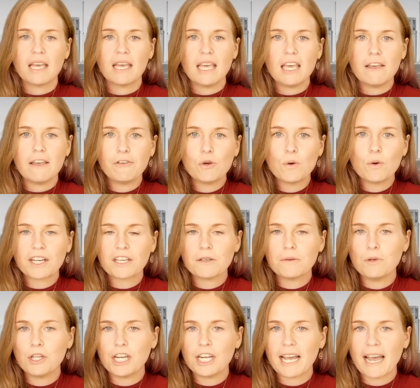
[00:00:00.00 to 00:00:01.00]
If you are
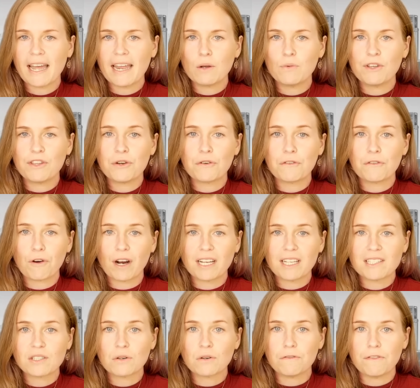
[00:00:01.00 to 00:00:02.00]
communicating with your
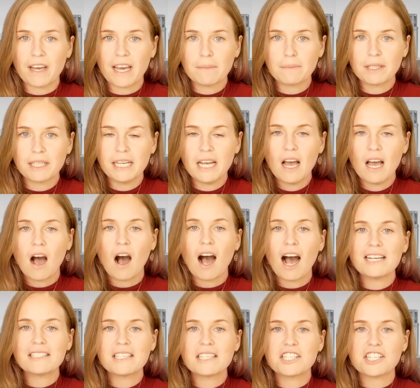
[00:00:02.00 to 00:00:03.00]
friends or family, I
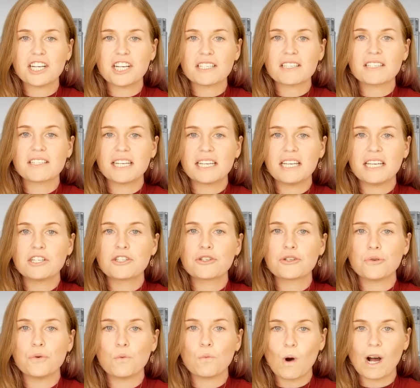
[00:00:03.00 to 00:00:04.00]
suggest sticking
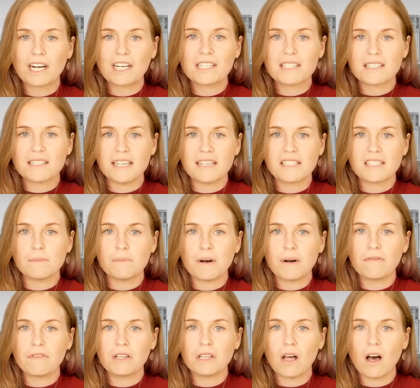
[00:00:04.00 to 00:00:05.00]
to 1 to 6
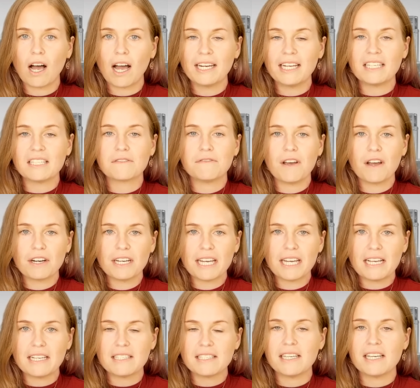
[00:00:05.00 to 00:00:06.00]
above the line. It's very
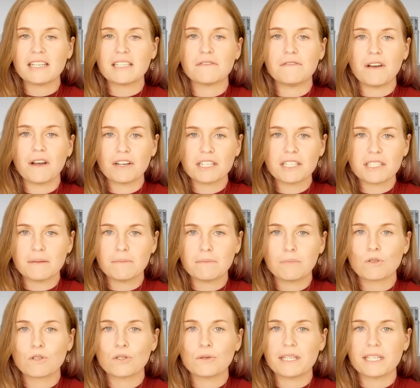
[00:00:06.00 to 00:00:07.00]
easy. It's very simple
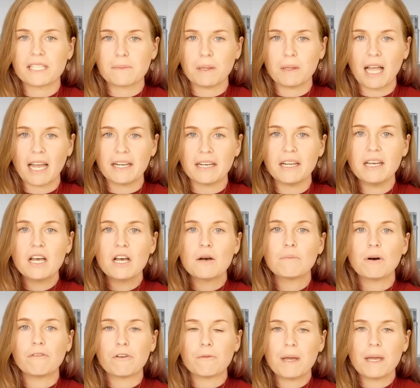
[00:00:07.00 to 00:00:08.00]
to explain.
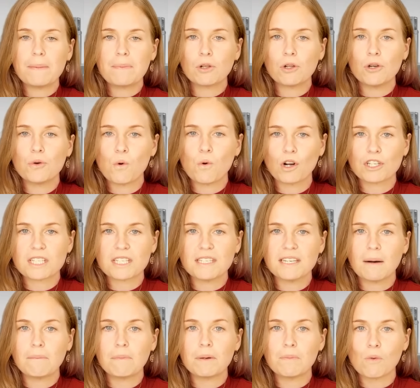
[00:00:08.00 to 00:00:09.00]
But for people who want to
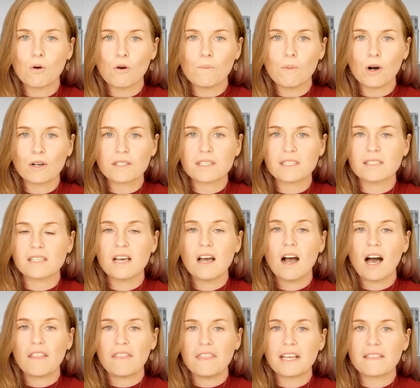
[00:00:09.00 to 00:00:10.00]
number more boxes,
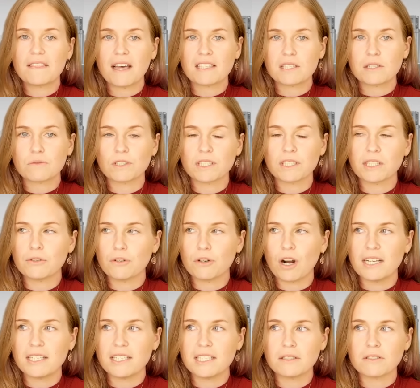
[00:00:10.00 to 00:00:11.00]
I think that's a really good
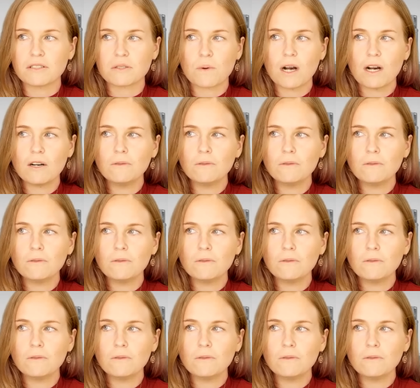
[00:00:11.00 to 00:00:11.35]
idea as well.